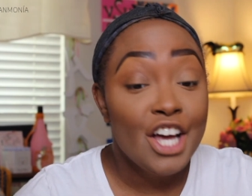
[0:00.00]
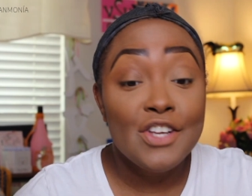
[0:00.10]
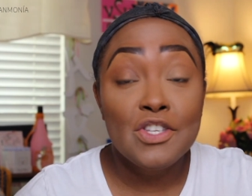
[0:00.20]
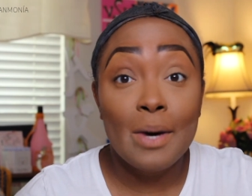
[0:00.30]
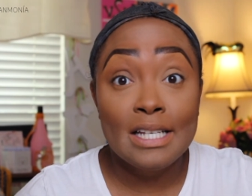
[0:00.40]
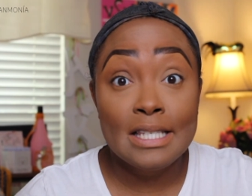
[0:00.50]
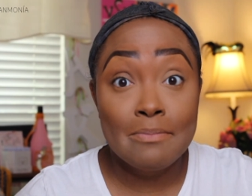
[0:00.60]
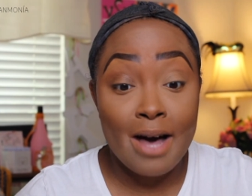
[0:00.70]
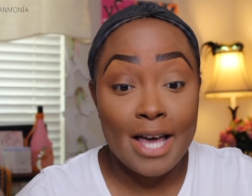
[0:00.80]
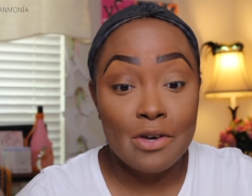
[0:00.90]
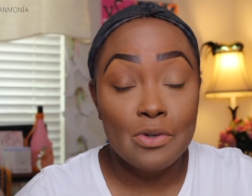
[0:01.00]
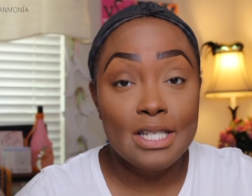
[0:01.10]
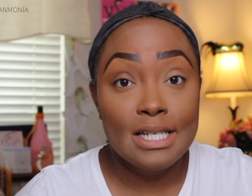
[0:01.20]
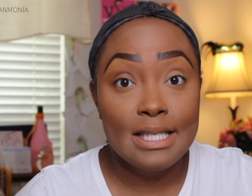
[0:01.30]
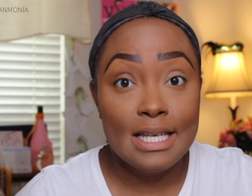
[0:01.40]
So I smile
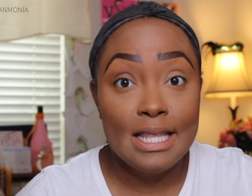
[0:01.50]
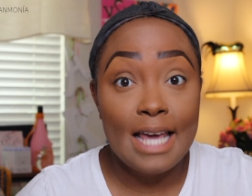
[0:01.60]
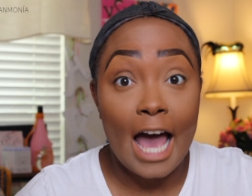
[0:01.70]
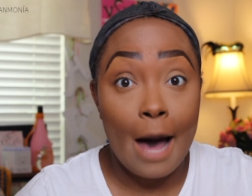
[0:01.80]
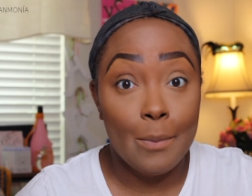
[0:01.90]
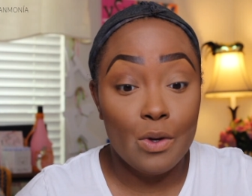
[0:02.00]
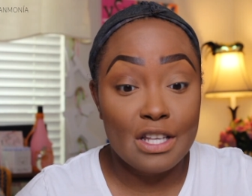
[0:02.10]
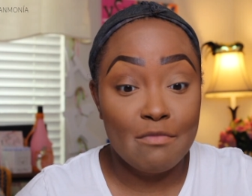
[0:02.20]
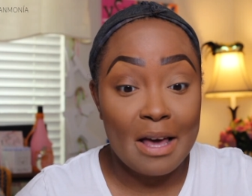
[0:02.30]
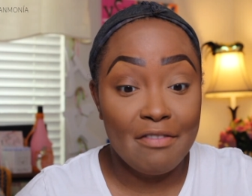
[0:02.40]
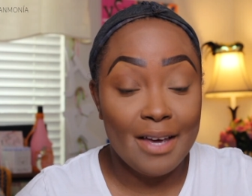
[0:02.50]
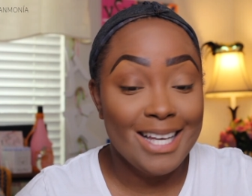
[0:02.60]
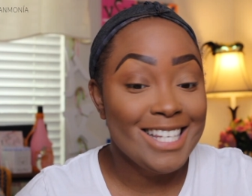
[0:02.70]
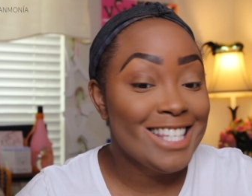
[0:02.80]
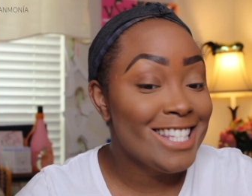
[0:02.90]
to see the apples of my
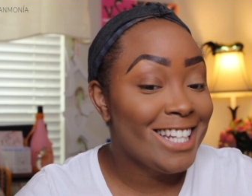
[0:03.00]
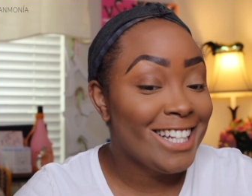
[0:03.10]
face.